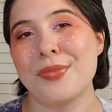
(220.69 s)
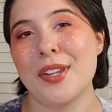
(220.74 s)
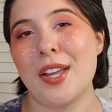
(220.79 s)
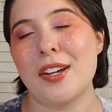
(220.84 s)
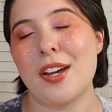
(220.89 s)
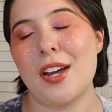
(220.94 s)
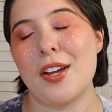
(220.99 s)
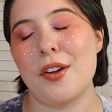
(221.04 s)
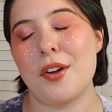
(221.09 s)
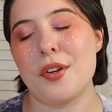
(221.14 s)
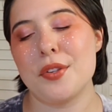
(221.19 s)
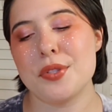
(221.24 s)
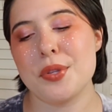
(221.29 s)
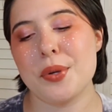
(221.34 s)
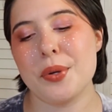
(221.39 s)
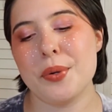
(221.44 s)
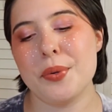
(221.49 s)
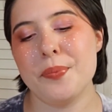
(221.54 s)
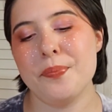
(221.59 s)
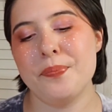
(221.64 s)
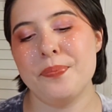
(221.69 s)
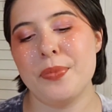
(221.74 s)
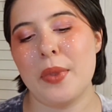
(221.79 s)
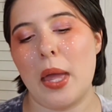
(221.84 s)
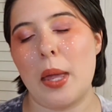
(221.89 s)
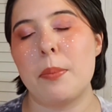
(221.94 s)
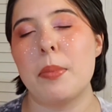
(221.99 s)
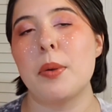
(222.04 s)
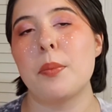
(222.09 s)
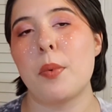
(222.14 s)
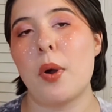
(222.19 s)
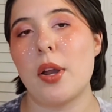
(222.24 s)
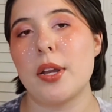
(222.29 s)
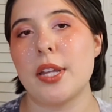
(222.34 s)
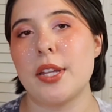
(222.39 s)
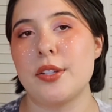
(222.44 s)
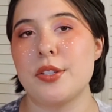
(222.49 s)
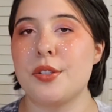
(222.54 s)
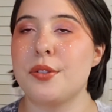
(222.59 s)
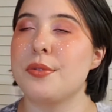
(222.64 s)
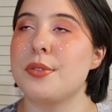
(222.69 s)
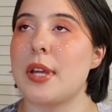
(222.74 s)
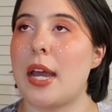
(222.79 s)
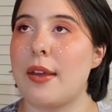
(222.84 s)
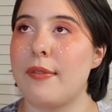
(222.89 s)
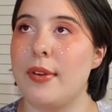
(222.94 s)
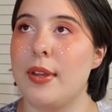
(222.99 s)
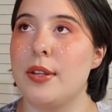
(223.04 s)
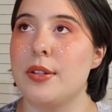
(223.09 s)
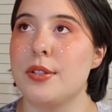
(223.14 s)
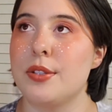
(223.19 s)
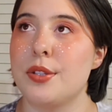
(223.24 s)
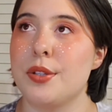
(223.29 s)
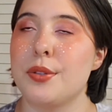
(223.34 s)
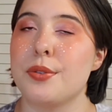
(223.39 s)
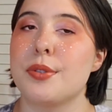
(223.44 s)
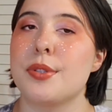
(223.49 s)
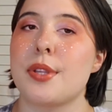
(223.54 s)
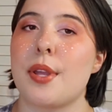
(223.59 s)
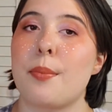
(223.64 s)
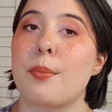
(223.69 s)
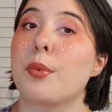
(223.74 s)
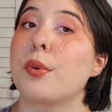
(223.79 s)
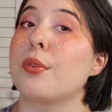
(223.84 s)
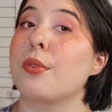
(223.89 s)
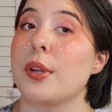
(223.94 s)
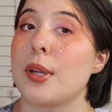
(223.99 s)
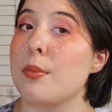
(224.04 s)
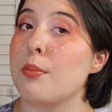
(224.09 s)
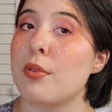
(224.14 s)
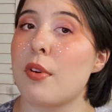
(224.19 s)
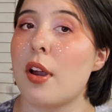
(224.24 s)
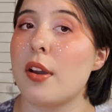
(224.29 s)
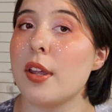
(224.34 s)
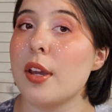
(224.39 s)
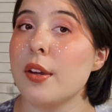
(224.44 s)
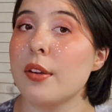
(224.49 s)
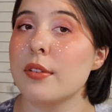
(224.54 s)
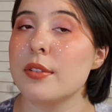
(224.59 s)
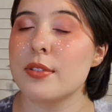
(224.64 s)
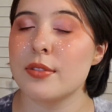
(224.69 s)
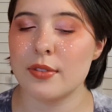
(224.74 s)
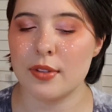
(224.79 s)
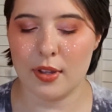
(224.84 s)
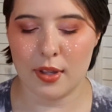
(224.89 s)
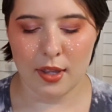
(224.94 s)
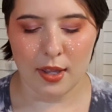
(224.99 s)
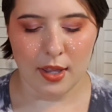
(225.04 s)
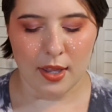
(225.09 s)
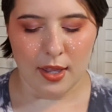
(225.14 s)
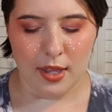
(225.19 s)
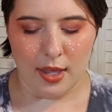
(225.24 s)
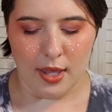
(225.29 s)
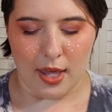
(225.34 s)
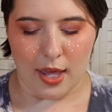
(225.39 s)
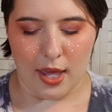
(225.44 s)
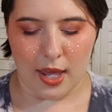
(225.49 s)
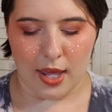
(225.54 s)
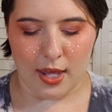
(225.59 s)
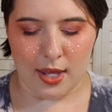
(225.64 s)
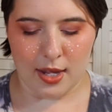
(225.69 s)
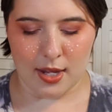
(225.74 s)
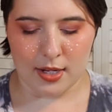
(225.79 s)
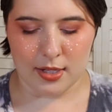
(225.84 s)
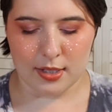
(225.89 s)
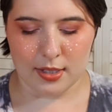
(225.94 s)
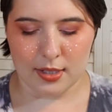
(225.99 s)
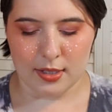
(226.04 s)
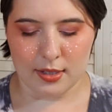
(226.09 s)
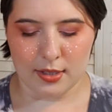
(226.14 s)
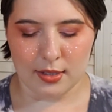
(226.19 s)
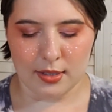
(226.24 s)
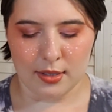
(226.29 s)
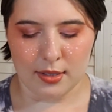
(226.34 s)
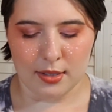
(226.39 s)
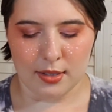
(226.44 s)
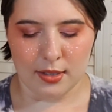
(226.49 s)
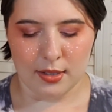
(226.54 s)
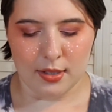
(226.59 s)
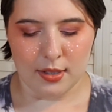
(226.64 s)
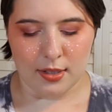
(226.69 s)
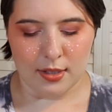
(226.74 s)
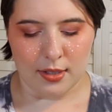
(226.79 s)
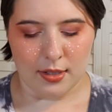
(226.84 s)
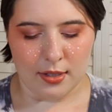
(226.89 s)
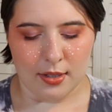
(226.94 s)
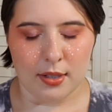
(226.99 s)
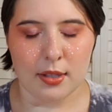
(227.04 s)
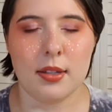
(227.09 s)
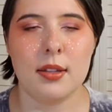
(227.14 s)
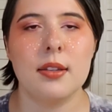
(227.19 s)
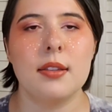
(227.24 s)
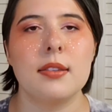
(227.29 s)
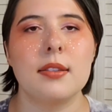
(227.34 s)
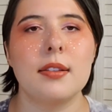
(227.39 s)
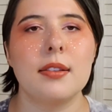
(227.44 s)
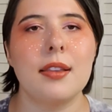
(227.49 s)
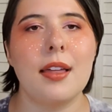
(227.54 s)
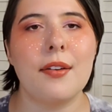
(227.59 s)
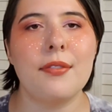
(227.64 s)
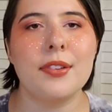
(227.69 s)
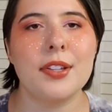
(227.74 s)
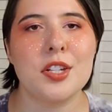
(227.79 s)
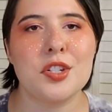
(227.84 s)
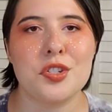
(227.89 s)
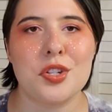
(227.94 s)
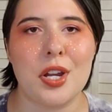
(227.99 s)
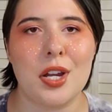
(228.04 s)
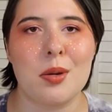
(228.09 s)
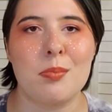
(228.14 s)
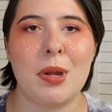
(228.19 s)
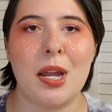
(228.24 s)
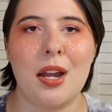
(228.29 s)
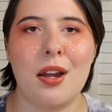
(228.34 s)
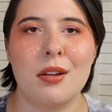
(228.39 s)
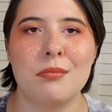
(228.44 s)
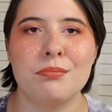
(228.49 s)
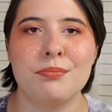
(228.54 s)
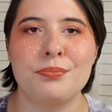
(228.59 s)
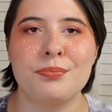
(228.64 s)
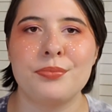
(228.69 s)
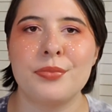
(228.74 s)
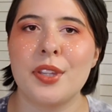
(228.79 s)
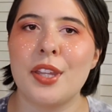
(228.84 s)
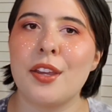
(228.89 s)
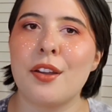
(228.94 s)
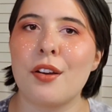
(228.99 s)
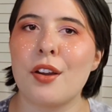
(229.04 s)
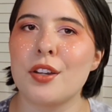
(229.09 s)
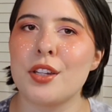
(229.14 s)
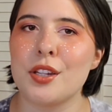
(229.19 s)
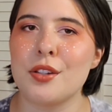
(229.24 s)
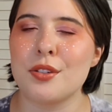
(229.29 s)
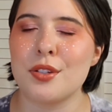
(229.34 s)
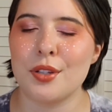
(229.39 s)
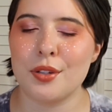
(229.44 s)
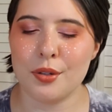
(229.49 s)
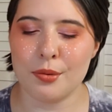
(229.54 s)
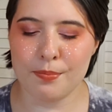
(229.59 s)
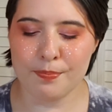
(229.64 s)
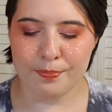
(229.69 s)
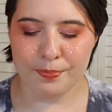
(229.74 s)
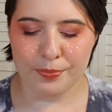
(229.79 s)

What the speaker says: I also had been wanting to dive into some cream products, and the lovely Share Bear here on YouTube